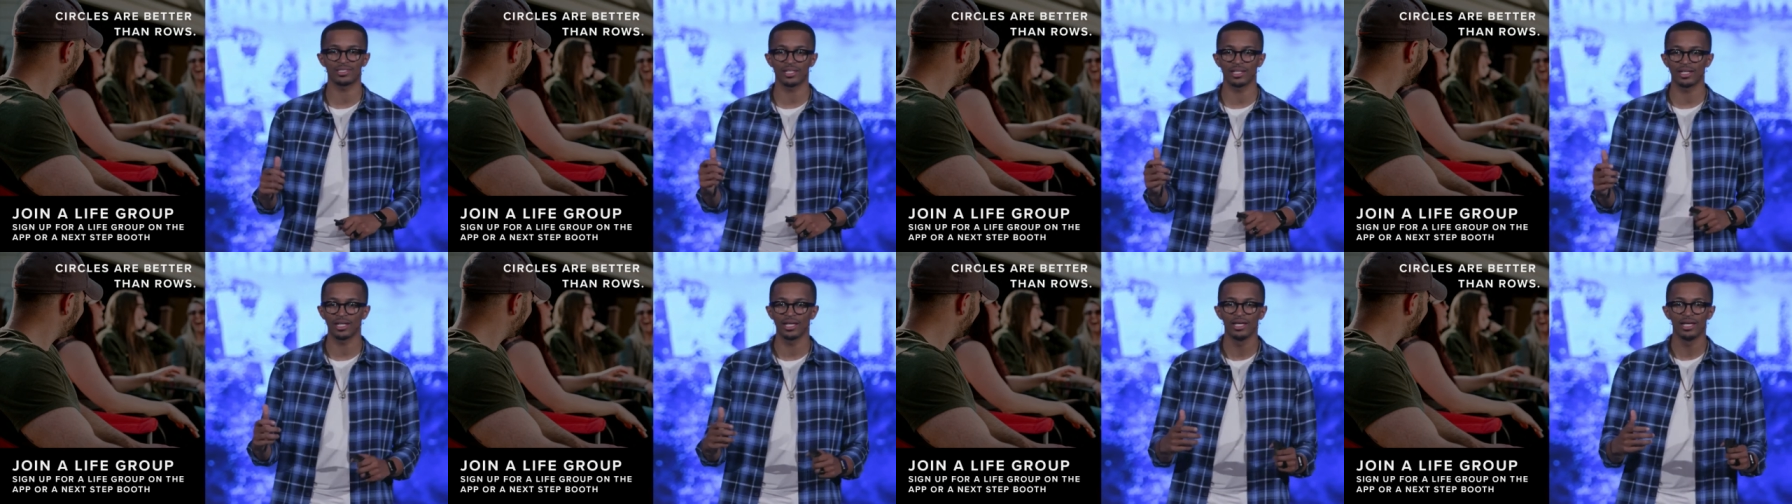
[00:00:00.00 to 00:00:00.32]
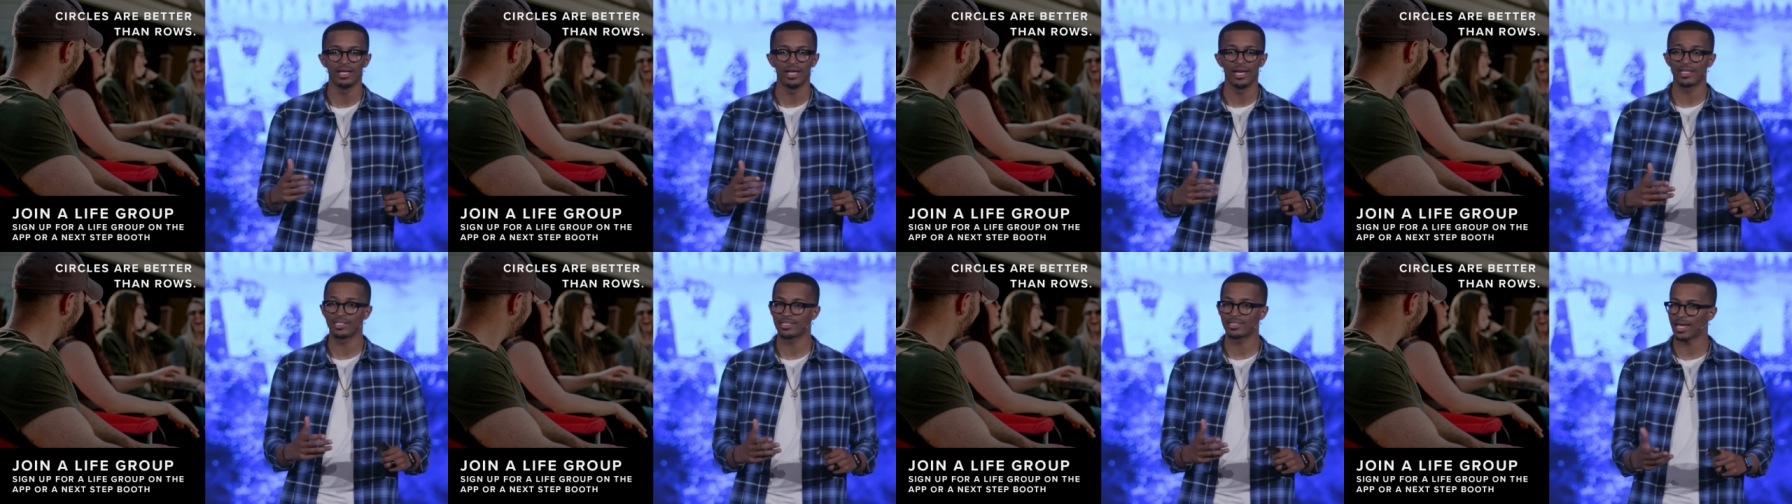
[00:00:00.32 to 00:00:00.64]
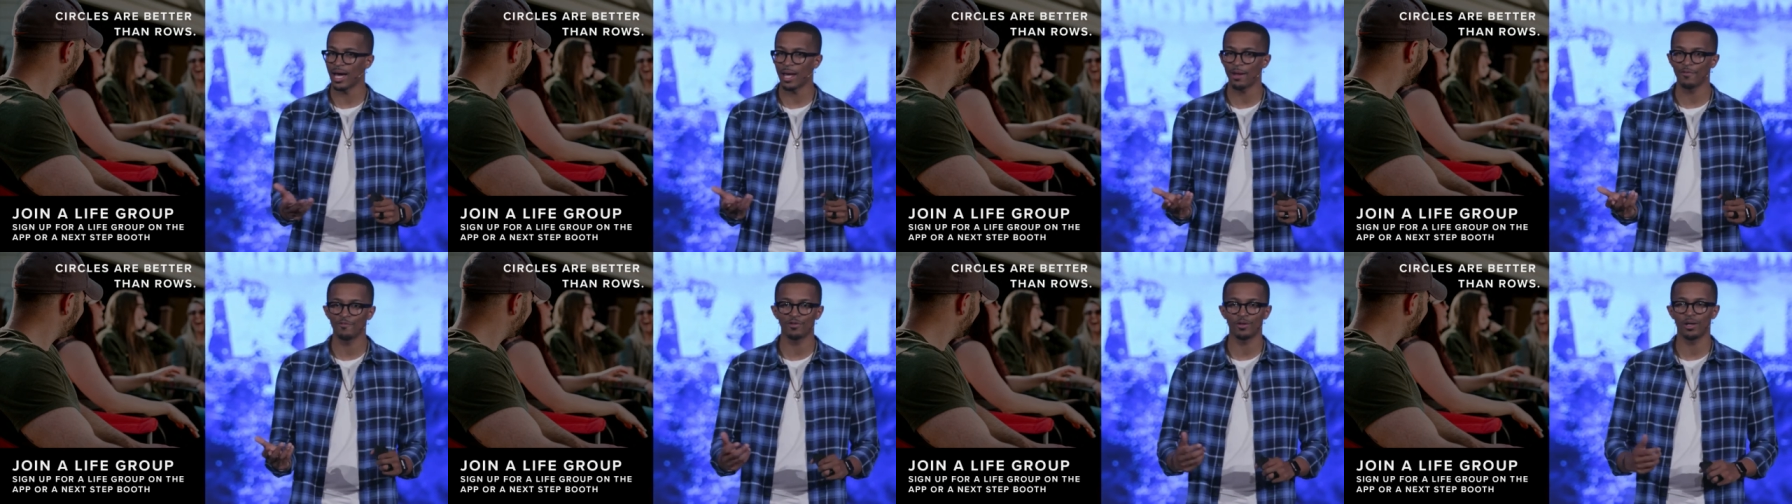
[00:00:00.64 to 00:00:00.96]
And it's
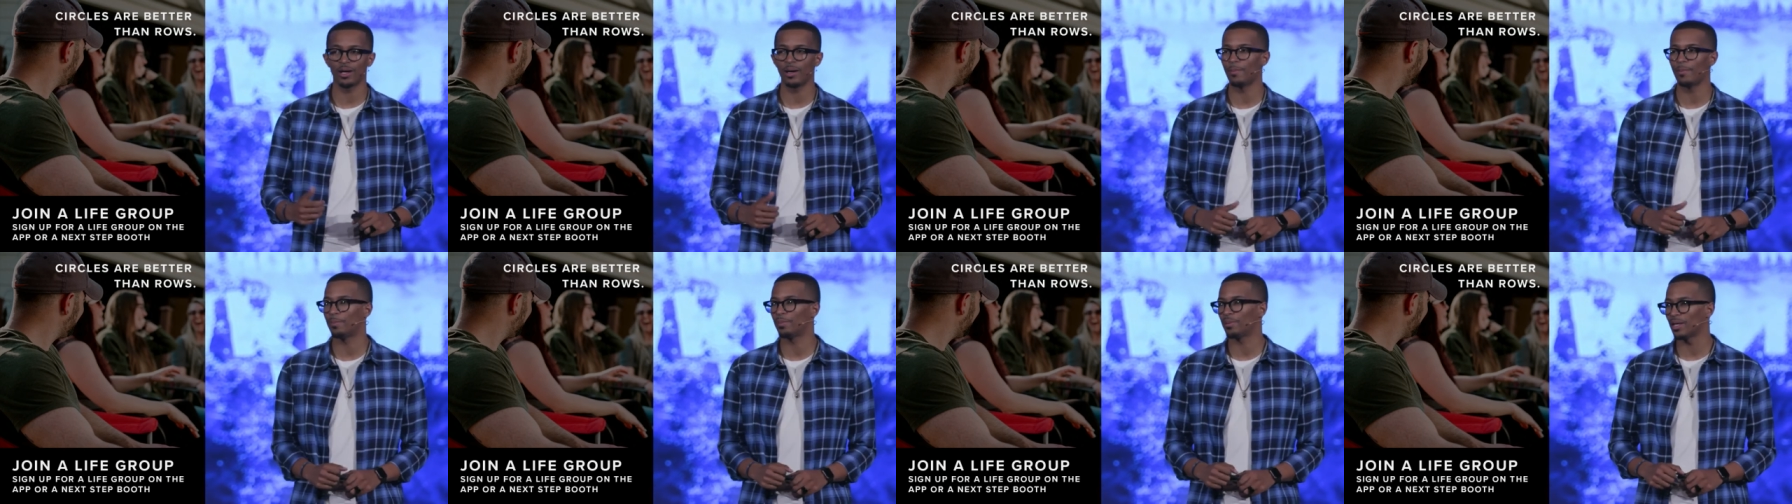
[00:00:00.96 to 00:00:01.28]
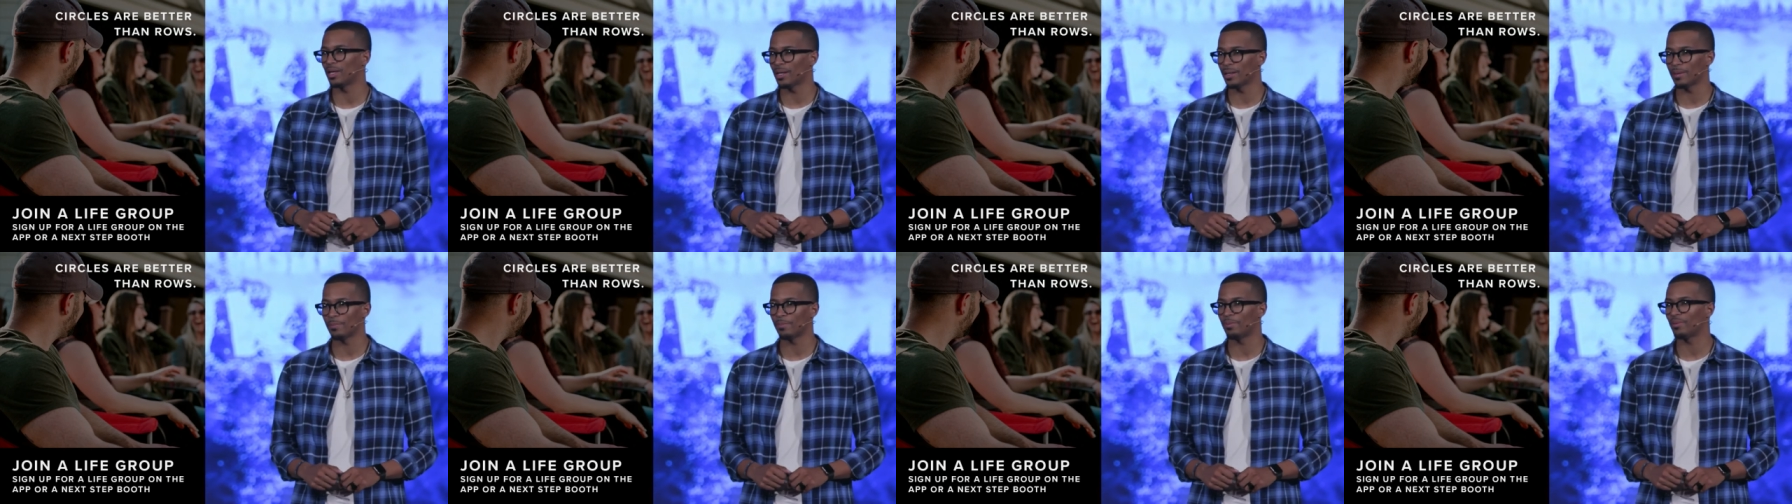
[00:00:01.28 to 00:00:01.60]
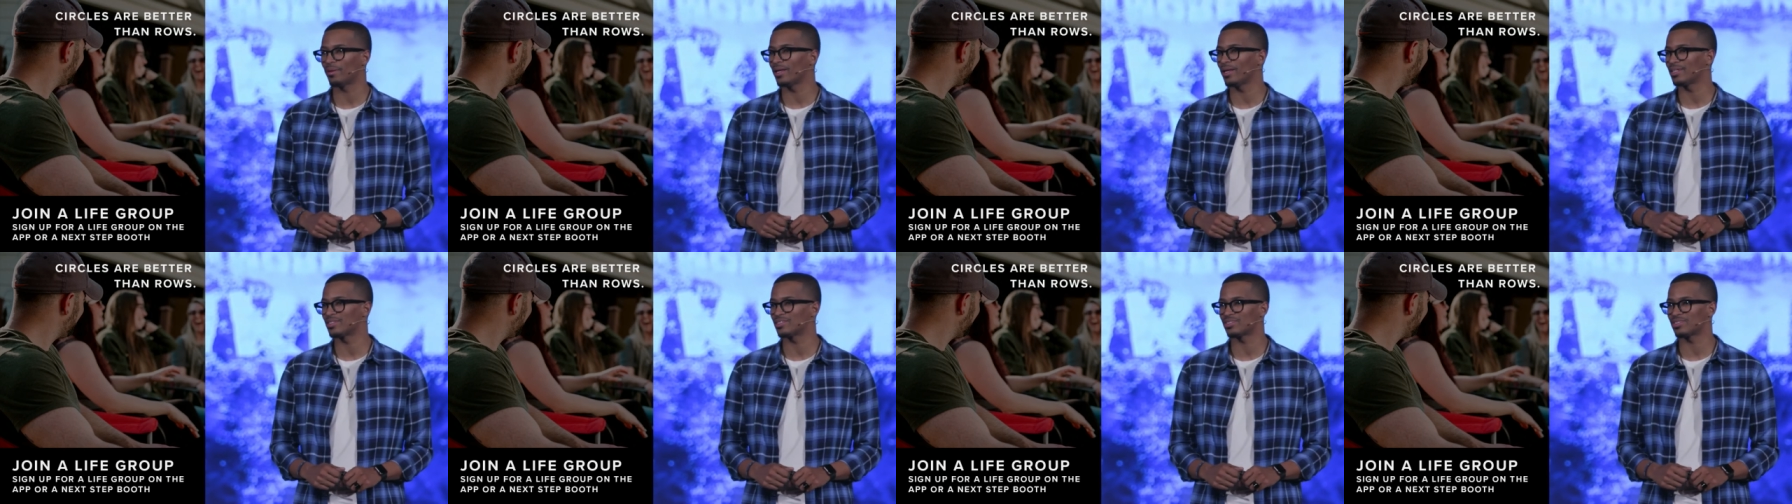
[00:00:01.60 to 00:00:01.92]
kind of a, a plug and play.